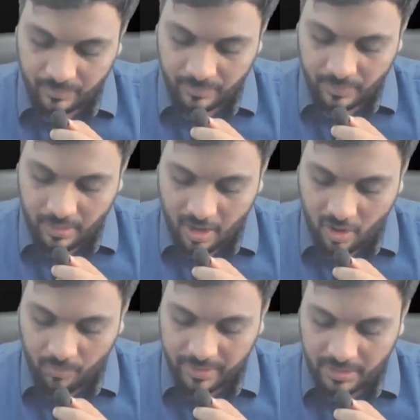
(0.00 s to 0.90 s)

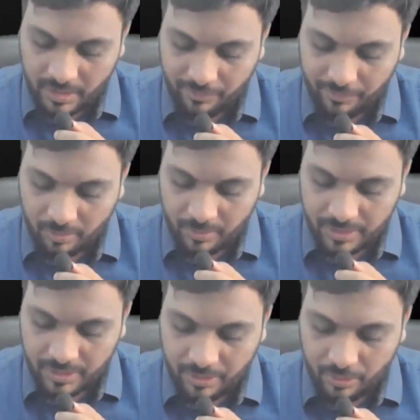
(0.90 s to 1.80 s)
How much
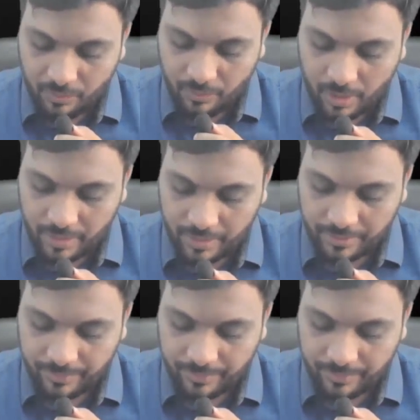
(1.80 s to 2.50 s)
information do you want?